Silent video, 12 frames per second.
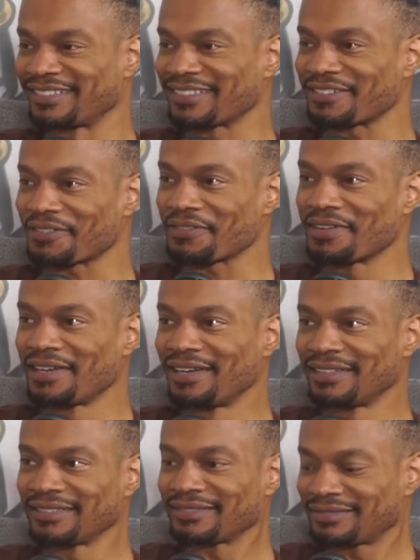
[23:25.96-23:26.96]
you know
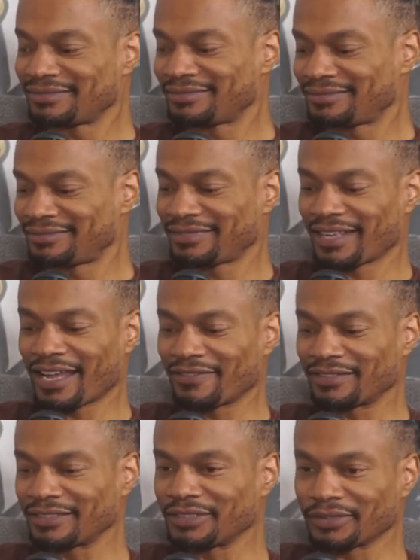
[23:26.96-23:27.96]

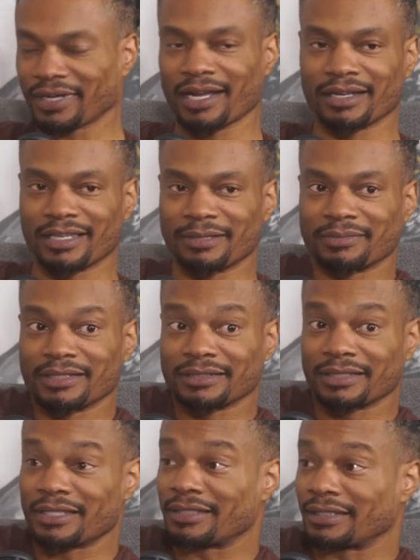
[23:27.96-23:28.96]
have you know kind of keep this
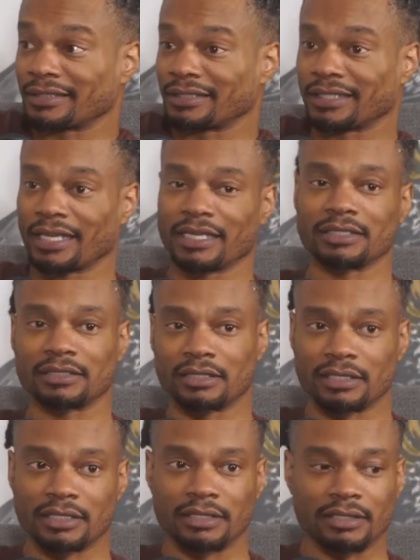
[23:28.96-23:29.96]
thing just in case
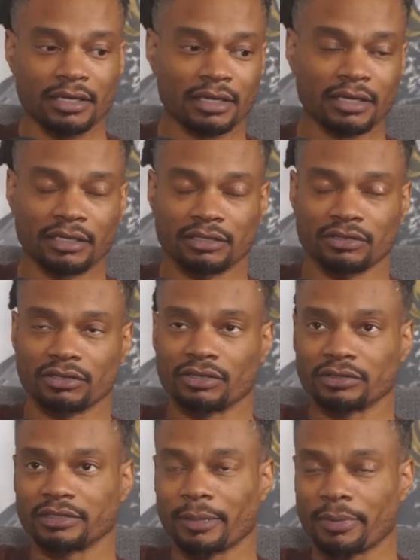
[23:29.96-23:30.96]
and then you know go
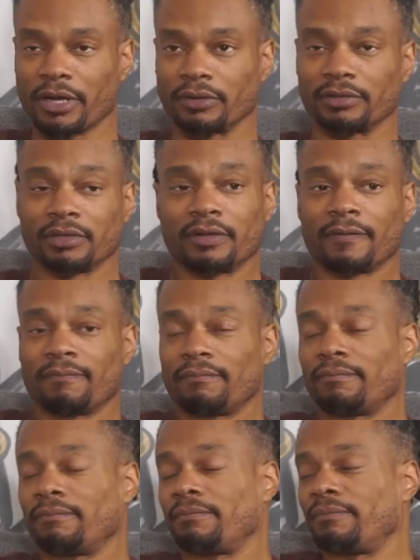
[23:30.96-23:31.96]
step out
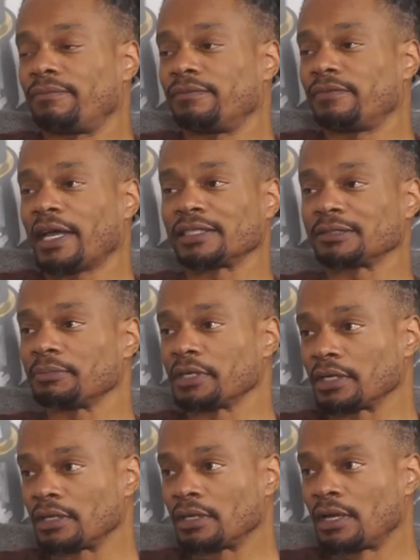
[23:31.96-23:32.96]
that's
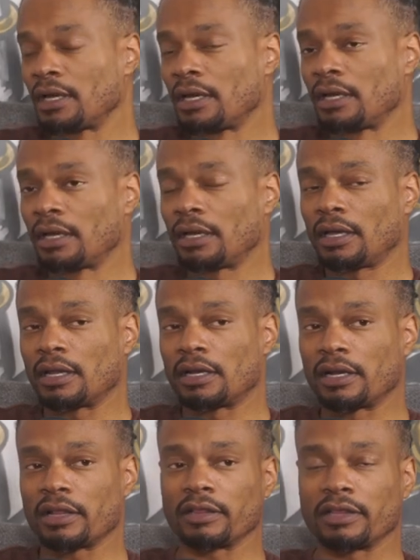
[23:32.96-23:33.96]
me and
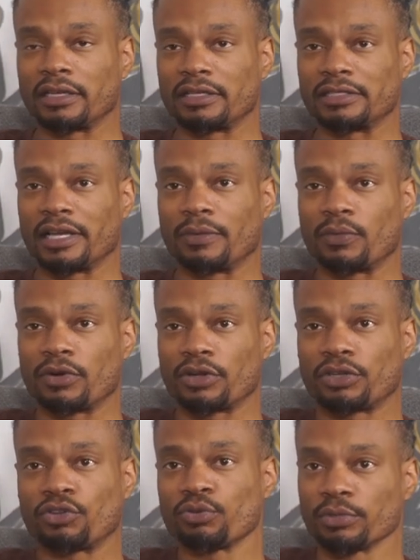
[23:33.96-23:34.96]
another thing is that we're
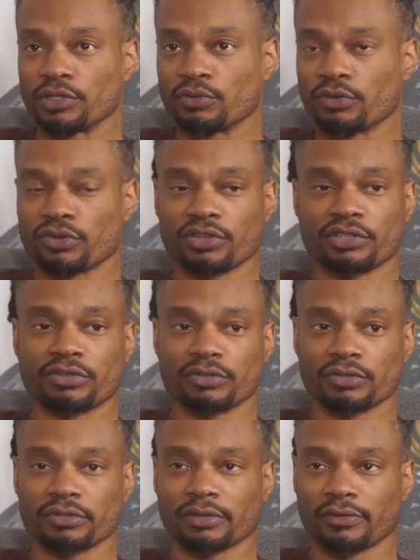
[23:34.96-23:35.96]
humans we're
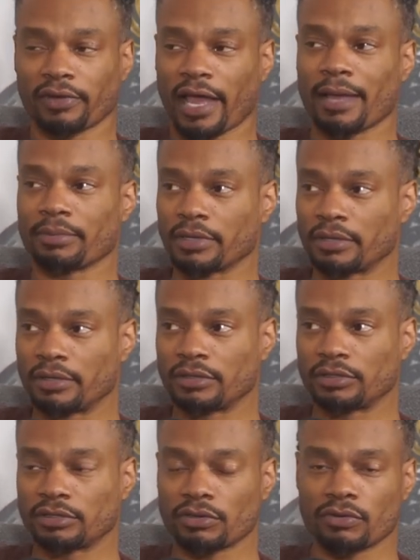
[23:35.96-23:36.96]
creatures of habit
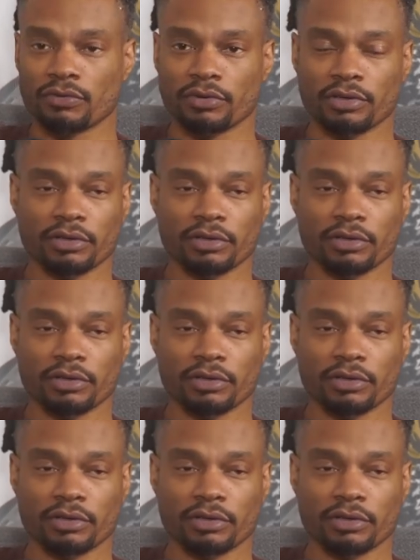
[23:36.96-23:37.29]
so